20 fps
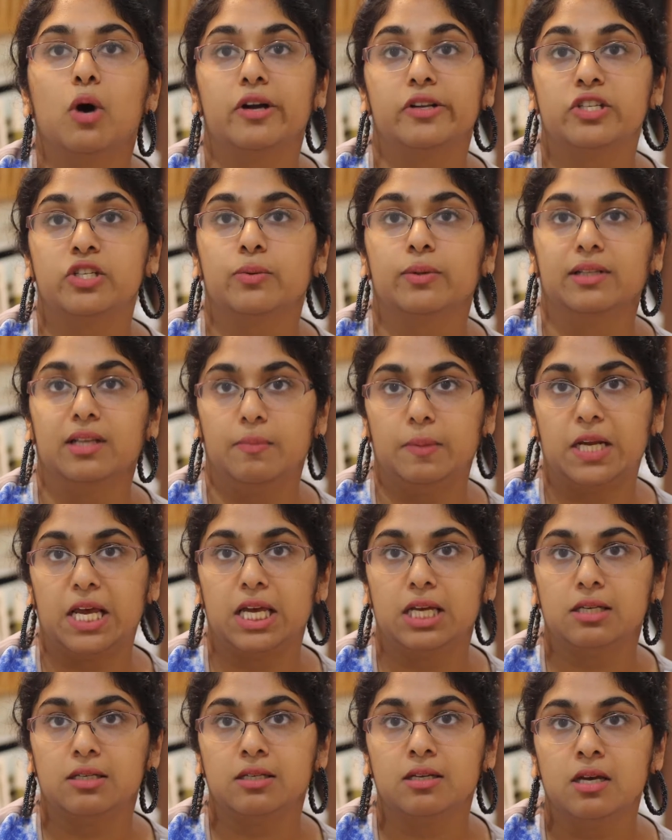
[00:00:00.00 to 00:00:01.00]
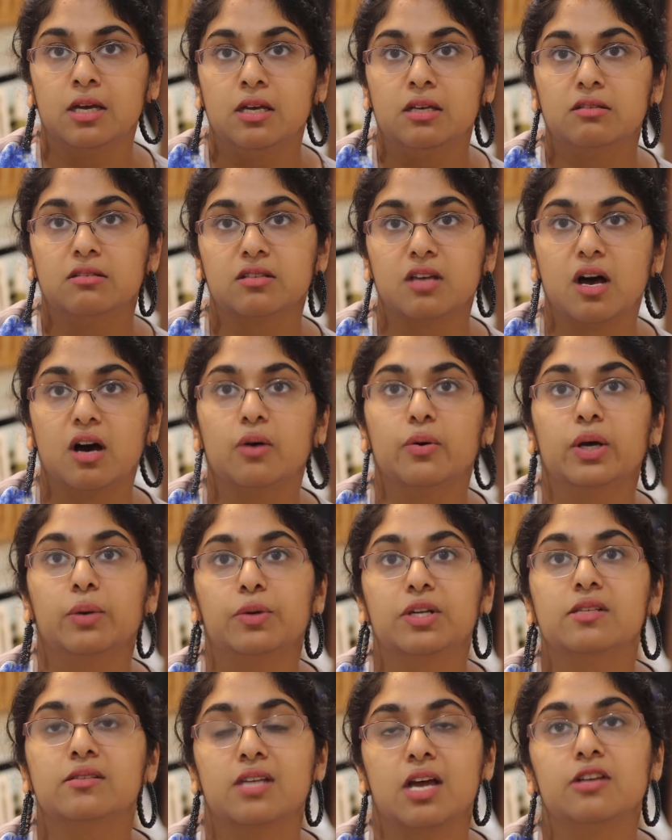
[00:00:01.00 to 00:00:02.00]
want to eliminate. So it
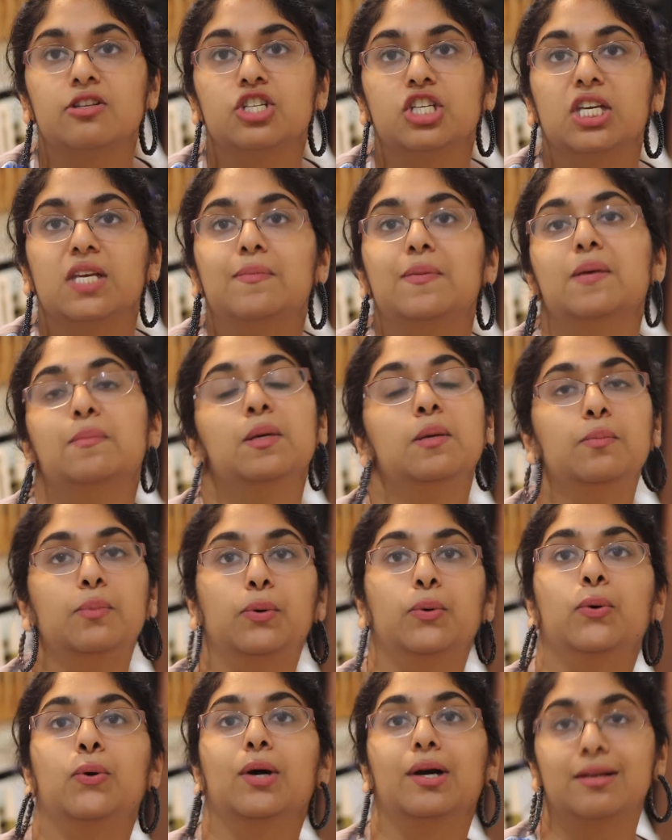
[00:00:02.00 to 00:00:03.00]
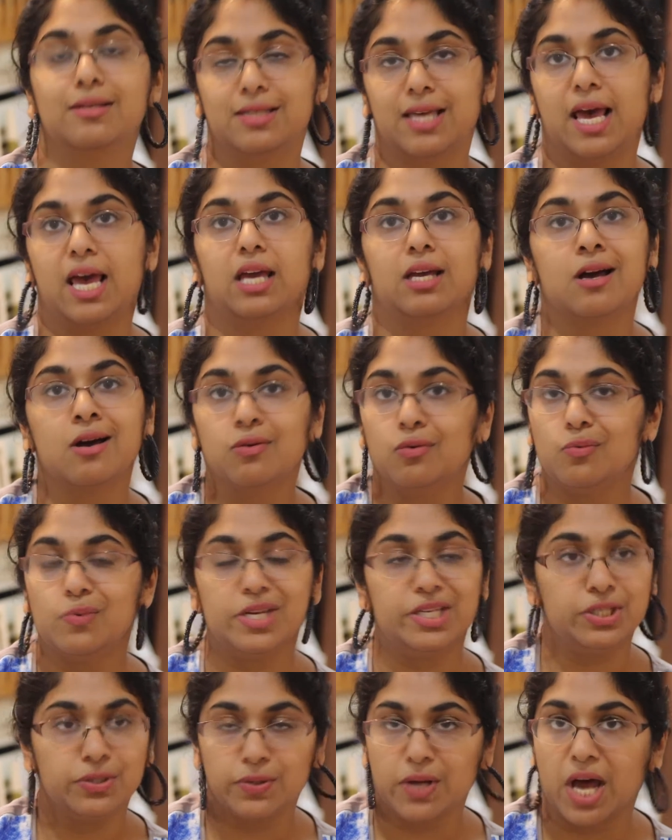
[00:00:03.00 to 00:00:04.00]
would essentially be people who are saying,
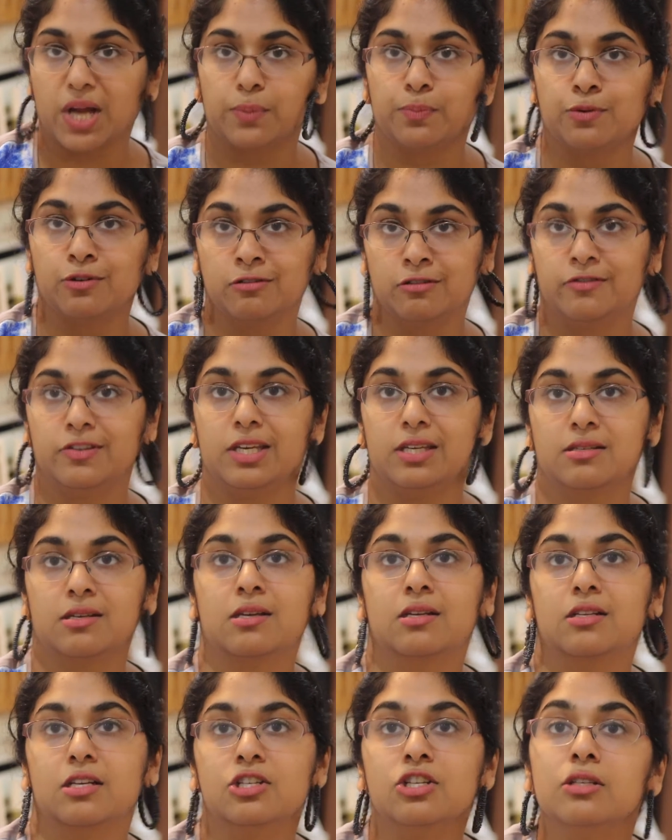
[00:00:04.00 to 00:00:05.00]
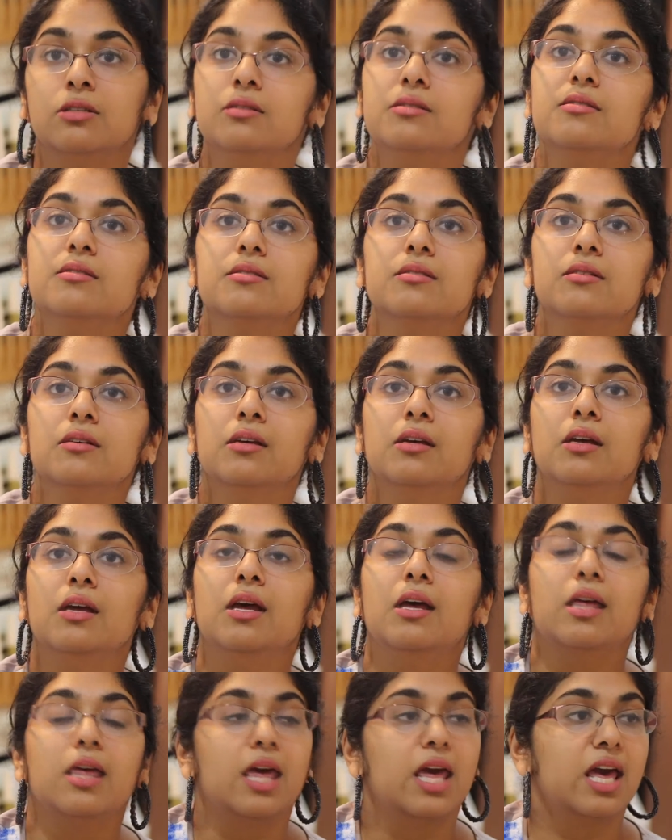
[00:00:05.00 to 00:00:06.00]
we do not approve of these conditions
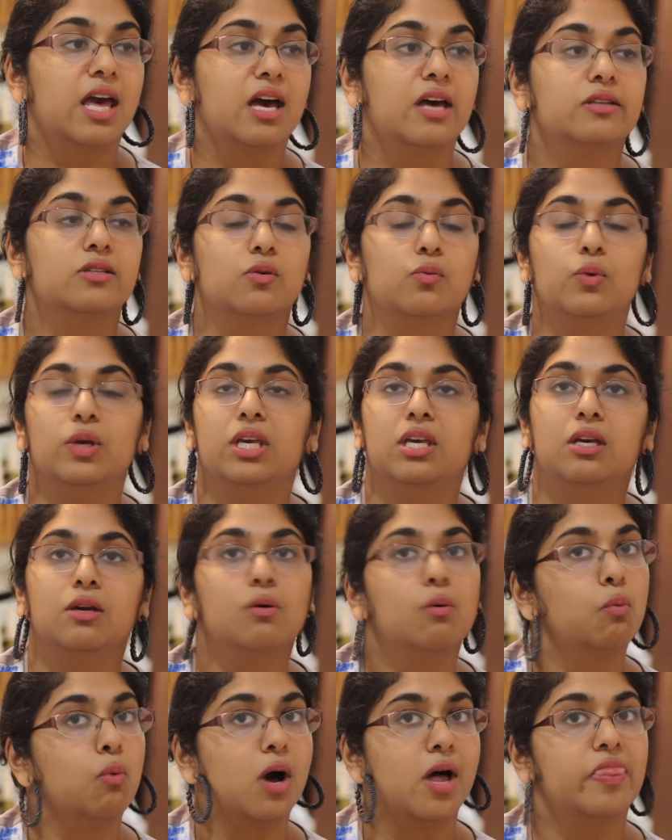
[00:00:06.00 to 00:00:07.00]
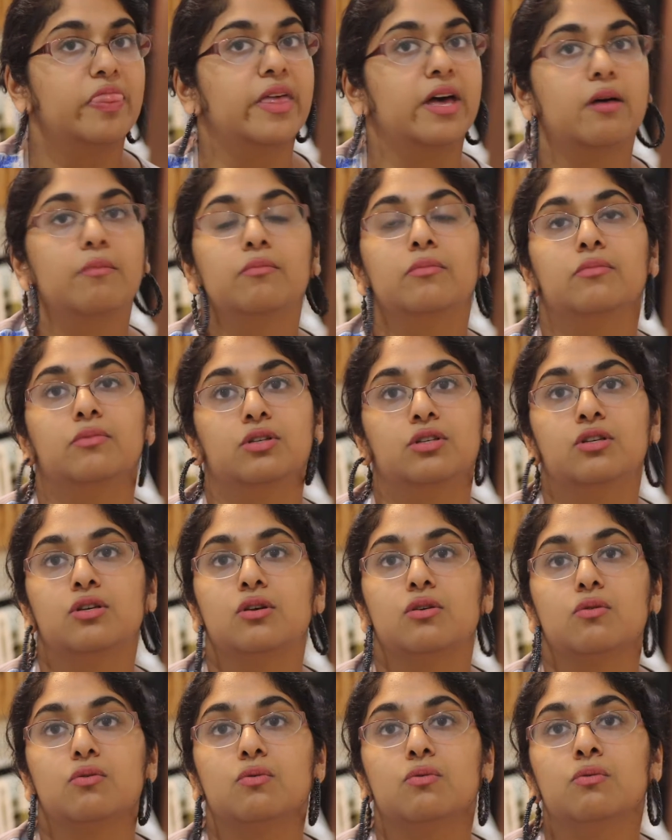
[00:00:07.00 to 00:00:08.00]
and we want them
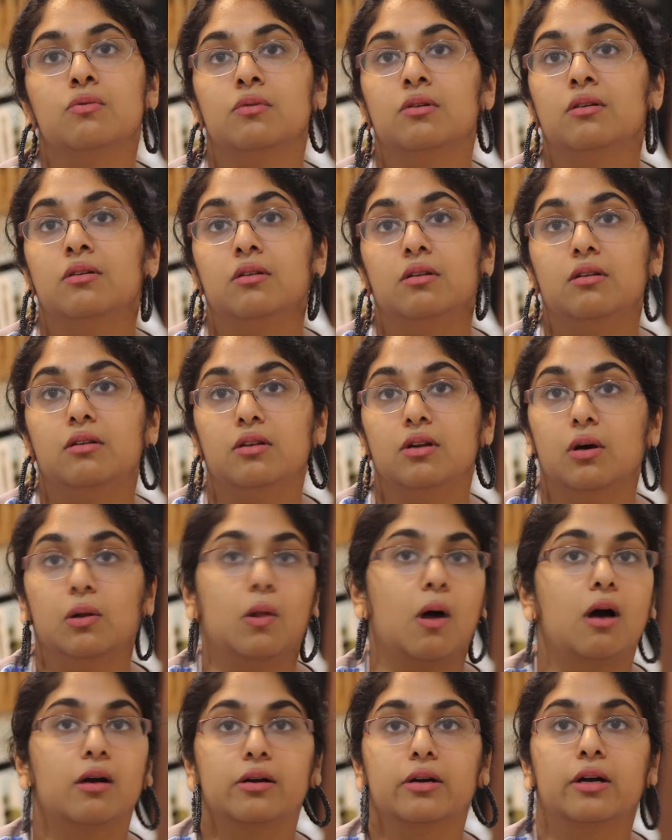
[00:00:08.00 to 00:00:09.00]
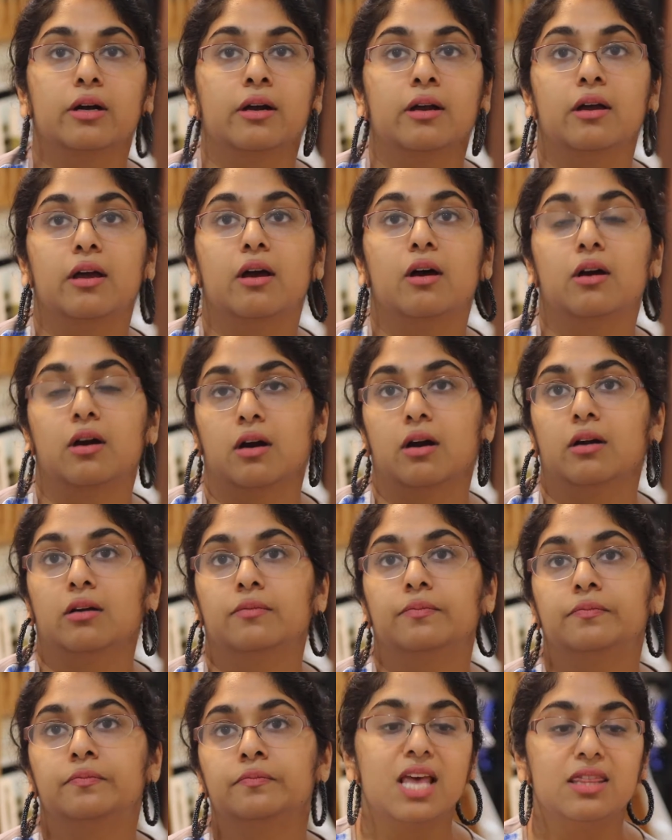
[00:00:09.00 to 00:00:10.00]
to no longer occur.
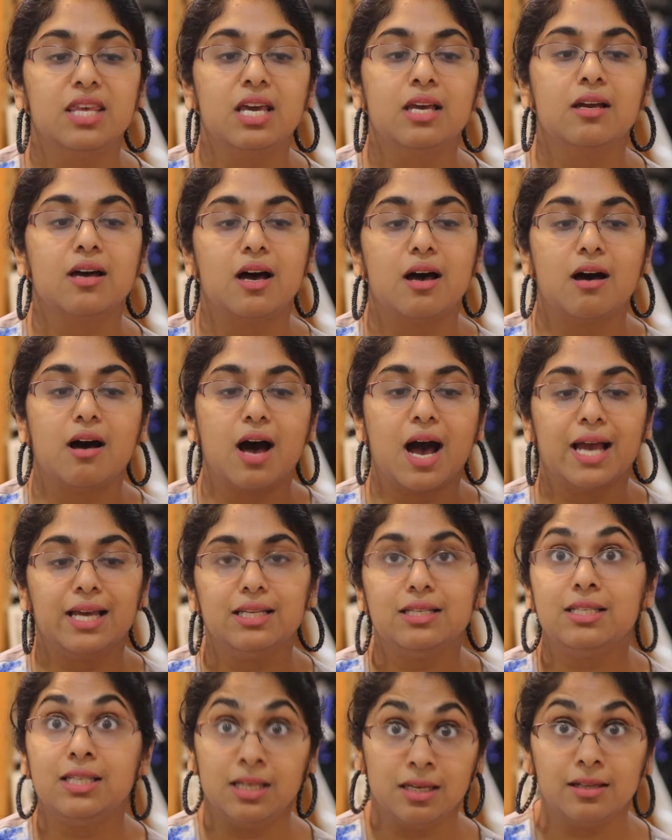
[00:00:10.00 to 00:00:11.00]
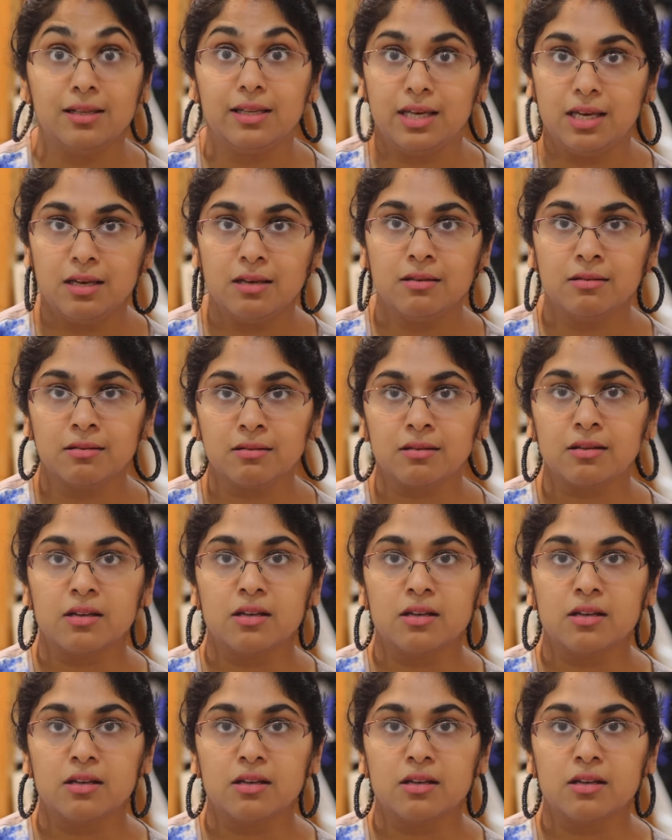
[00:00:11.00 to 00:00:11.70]
I think ideally,